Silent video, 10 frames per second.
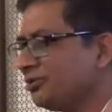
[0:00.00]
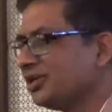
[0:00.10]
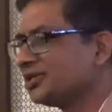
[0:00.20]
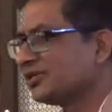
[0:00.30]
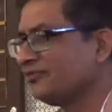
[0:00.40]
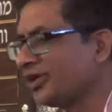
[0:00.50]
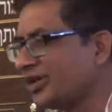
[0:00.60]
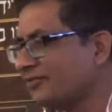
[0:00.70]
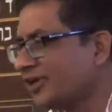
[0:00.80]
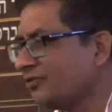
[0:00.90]
He is a
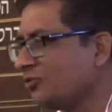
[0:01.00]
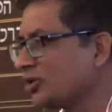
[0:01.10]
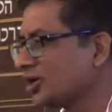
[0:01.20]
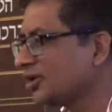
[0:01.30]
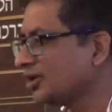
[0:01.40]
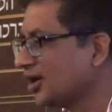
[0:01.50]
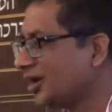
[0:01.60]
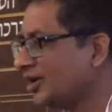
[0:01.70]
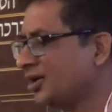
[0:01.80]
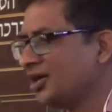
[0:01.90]
very, very vocal,
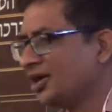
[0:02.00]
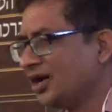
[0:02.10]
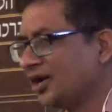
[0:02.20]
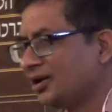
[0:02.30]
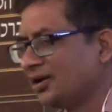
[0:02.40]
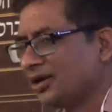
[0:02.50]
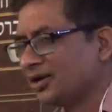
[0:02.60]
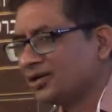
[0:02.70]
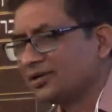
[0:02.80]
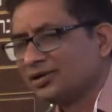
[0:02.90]

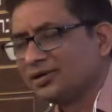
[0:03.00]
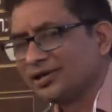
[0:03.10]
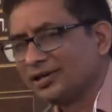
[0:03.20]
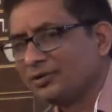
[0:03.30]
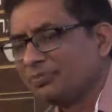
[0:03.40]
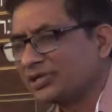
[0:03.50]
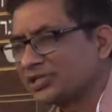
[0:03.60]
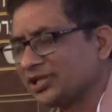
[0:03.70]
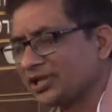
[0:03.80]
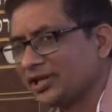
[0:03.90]
person
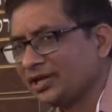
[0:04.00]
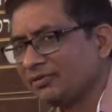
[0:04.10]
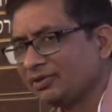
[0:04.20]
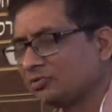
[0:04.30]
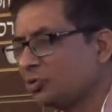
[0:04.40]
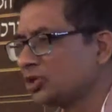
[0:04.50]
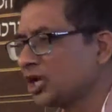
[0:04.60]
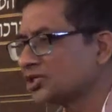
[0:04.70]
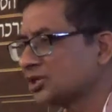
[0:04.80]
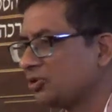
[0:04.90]
who
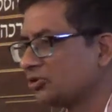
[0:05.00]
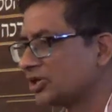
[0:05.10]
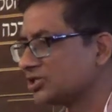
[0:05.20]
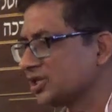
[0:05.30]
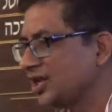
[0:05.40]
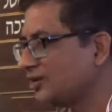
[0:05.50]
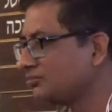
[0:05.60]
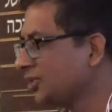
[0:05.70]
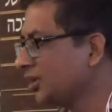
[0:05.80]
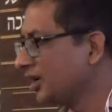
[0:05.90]
talks about
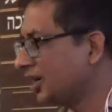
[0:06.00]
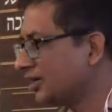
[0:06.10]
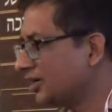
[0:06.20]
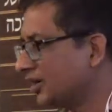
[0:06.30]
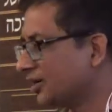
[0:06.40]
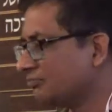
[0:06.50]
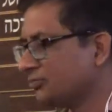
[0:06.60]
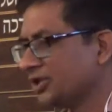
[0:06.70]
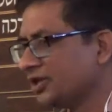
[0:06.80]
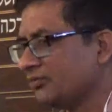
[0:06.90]
Islam, and
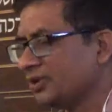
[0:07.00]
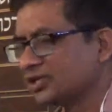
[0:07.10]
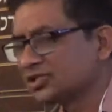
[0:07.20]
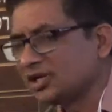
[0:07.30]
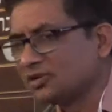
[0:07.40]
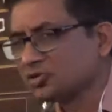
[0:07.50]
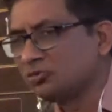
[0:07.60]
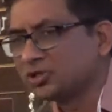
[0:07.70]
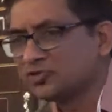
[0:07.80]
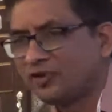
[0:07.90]
he makes so
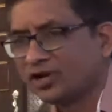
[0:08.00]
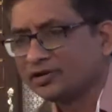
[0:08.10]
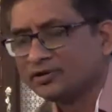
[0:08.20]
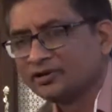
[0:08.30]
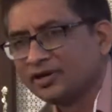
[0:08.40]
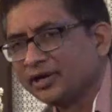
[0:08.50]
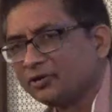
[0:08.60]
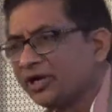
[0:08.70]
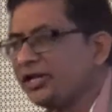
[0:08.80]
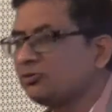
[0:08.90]
much fun,
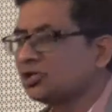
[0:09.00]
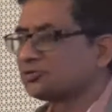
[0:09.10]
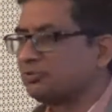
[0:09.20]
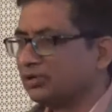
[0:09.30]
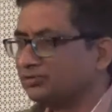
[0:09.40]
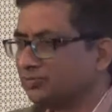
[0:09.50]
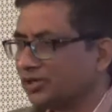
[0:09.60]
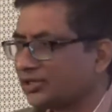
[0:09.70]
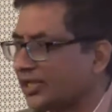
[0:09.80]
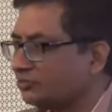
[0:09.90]
ridiculous fun
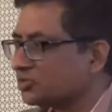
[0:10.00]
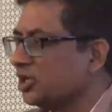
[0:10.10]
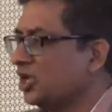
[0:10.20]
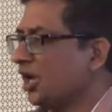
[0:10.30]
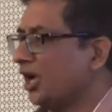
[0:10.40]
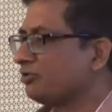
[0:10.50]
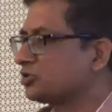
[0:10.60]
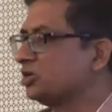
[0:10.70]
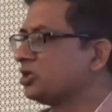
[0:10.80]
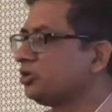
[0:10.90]
at times. I
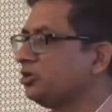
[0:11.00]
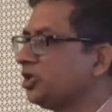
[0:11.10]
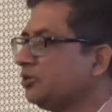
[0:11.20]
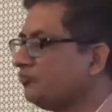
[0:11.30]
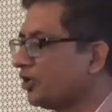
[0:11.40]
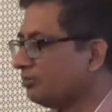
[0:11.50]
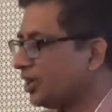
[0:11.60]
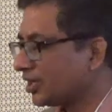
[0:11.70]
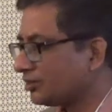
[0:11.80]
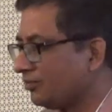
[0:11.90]
was interviewing him for
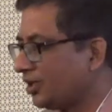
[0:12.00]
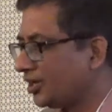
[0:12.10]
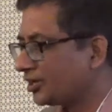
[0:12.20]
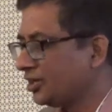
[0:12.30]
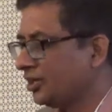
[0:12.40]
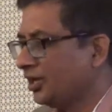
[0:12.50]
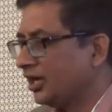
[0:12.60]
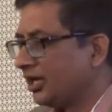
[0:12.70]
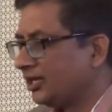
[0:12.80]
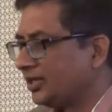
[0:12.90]
Bharat Kumar,
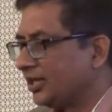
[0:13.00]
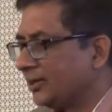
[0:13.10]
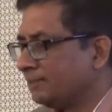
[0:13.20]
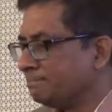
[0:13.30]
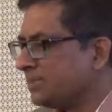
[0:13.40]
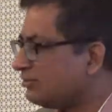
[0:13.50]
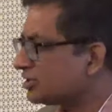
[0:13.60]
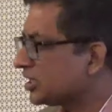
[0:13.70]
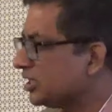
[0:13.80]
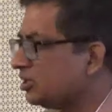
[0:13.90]
and he
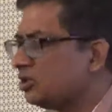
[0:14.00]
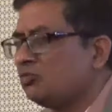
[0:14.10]
was saying,